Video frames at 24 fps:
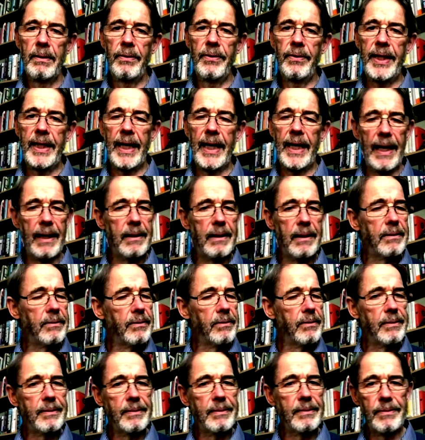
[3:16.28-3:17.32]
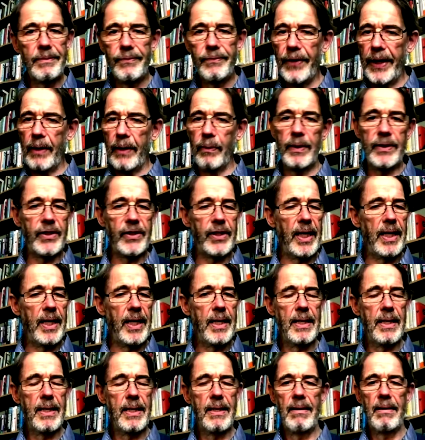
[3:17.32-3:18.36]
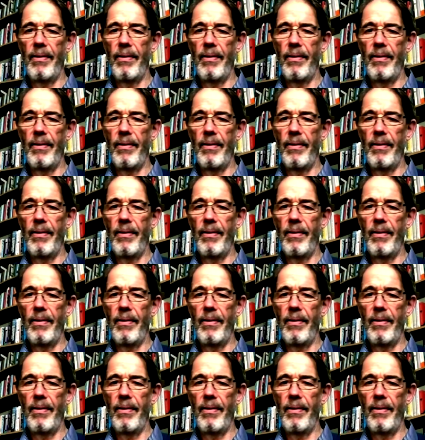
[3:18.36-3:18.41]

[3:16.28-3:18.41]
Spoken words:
The frequency,